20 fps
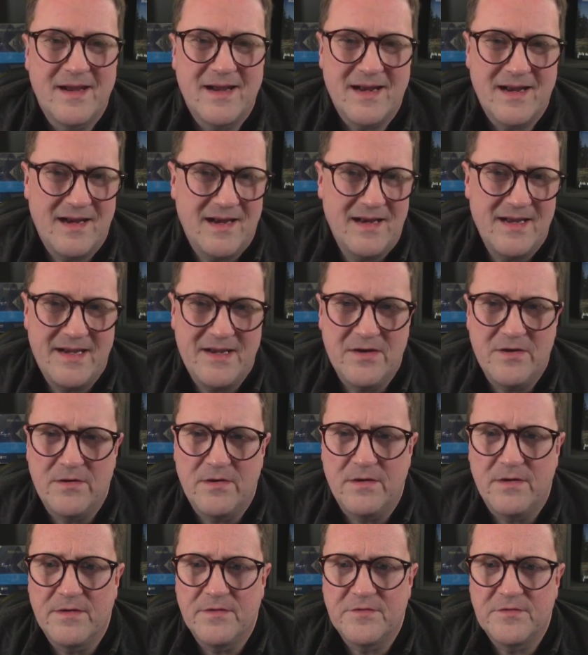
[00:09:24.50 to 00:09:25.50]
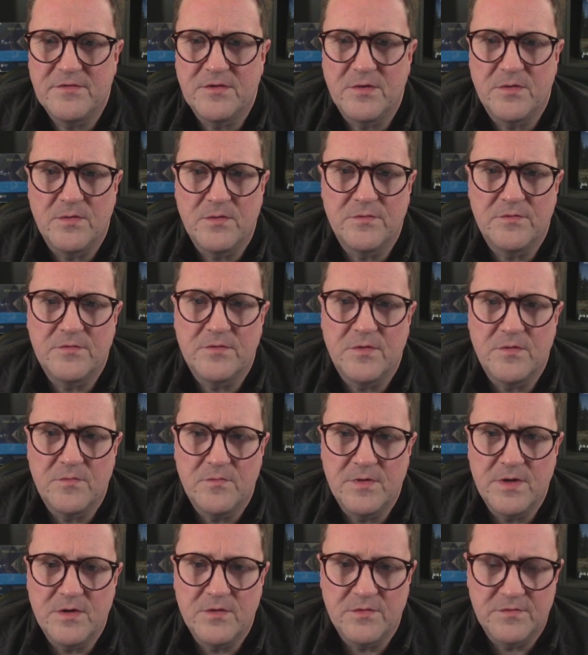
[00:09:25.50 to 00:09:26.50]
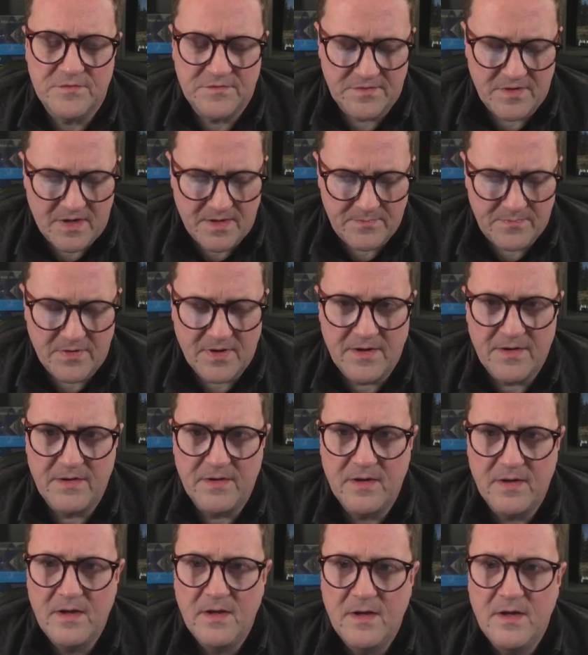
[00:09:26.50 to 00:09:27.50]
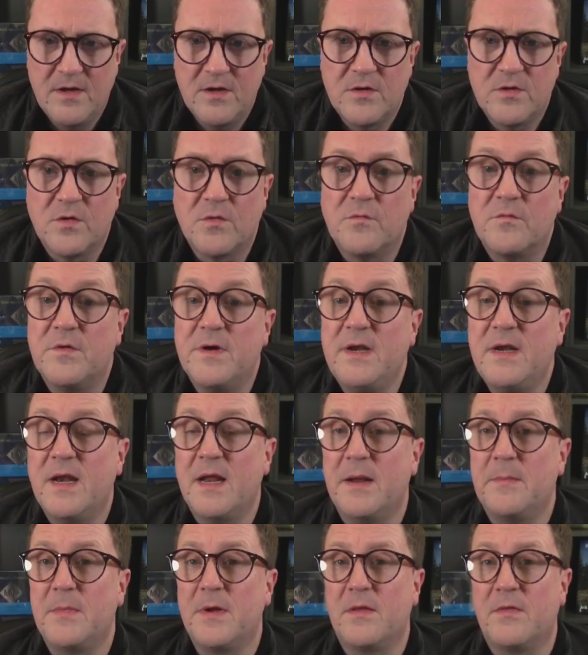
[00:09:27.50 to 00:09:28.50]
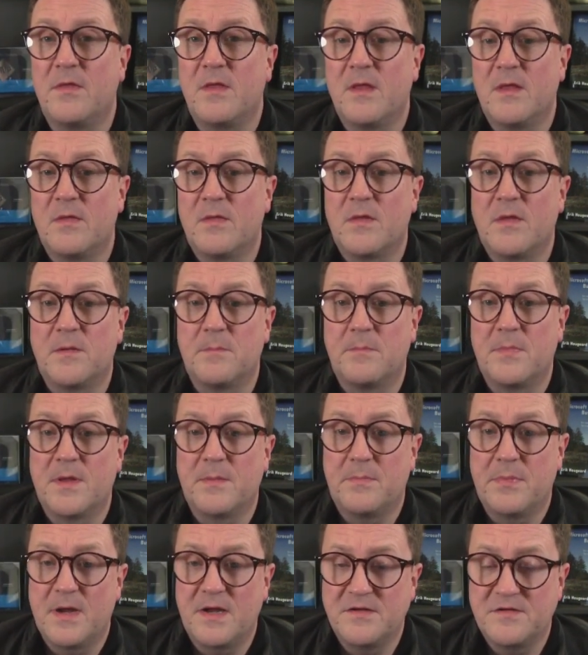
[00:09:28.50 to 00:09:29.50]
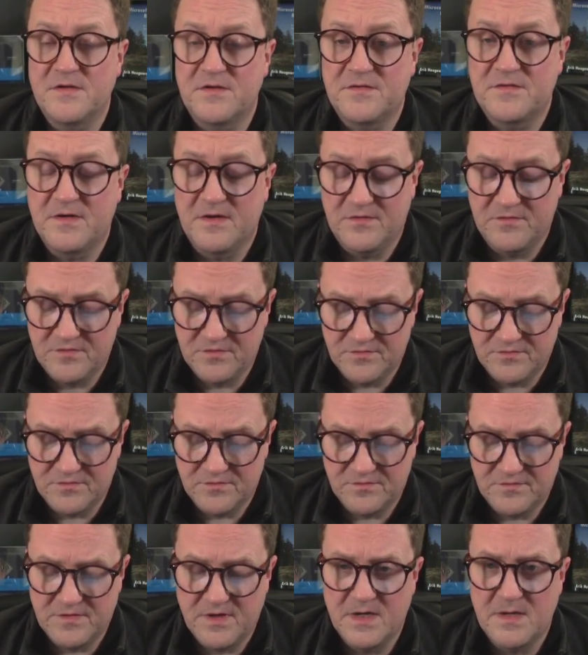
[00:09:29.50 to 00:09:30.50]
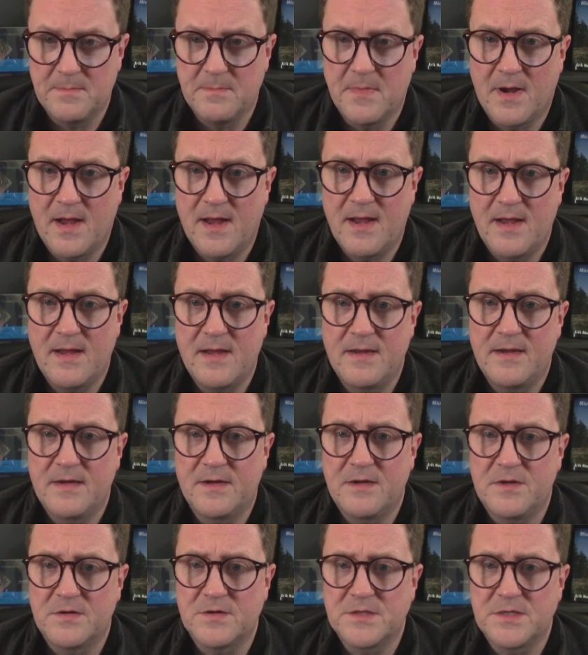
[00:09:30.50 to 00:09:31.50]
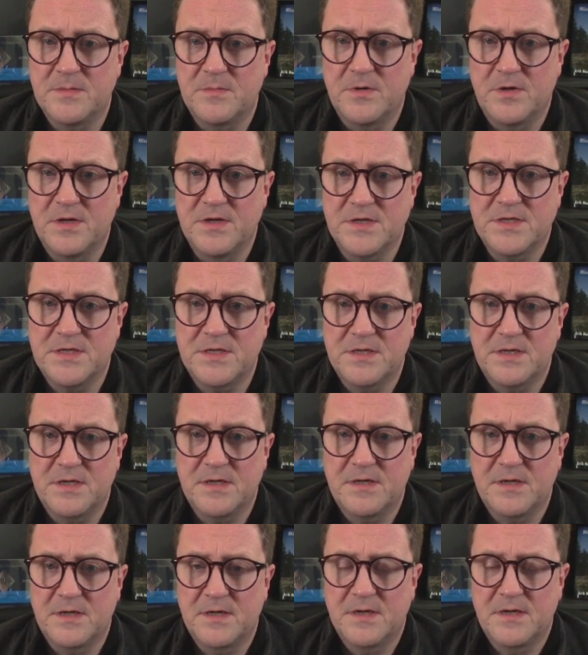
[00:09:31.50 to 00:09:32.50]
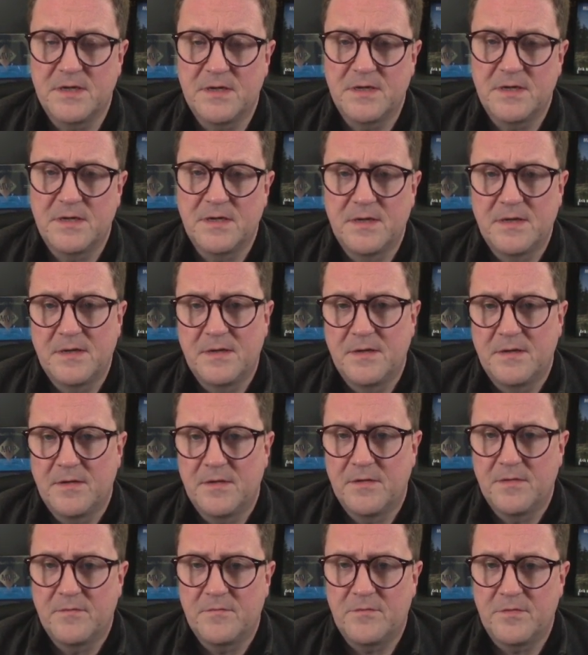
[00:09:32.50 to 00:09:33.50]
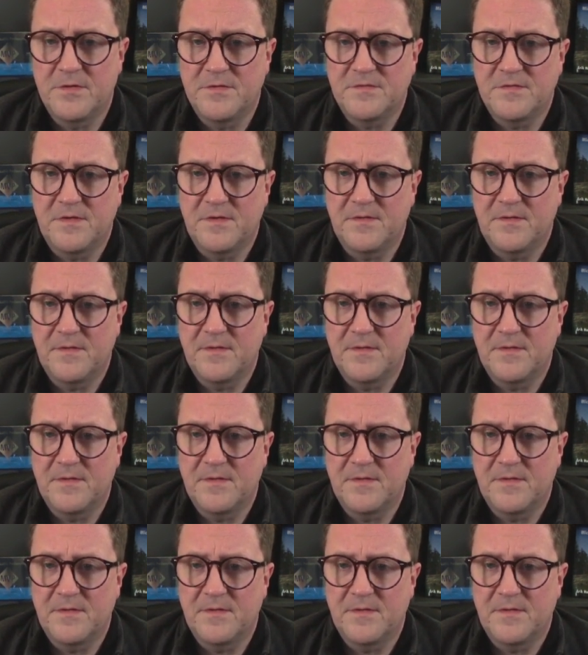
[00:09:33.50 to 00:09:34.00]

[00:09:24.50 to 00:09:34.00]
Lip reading: cleaner. So we could start by, you know, renaming the page extension. So say my customer list, for instance.